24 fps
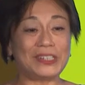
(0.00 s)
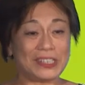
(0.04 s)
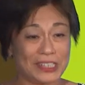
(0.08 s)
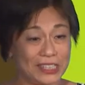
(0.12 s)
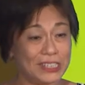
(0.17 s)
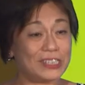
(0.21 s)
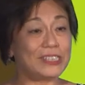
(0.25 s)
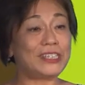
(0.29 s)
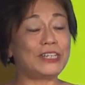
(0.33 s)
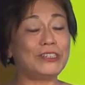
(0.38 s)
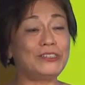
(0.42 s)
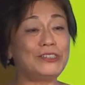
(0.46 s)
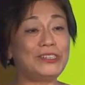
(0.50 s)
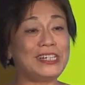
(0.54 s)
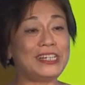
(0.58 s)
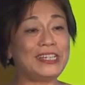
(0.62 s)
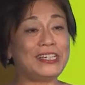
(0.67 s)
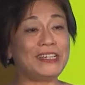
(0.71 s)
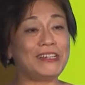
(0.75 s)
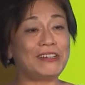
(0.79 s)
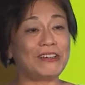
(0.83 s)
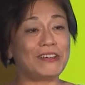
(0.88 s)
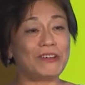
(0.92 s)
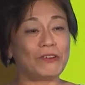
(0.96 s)

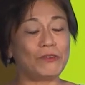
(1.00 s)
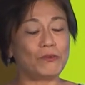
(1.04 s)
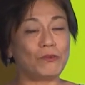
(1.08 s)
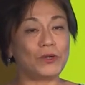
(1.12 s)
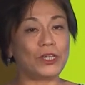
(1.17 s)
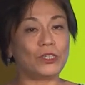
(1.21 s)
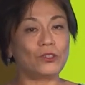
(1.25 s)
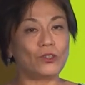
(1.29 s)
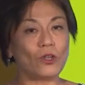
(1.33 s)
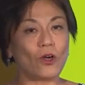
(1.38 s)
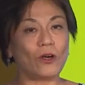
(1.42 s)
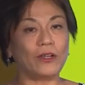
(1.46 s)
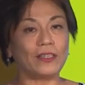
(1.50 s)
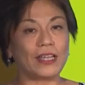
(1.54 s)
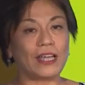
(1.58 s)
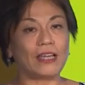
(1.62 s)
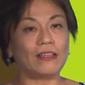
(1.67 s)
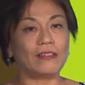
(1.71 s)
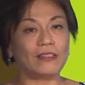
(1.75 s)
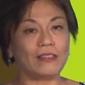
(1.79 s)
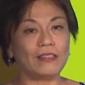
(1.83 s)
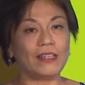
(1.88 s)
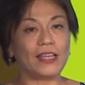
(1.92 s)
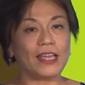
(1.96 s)
essentially, we thought that,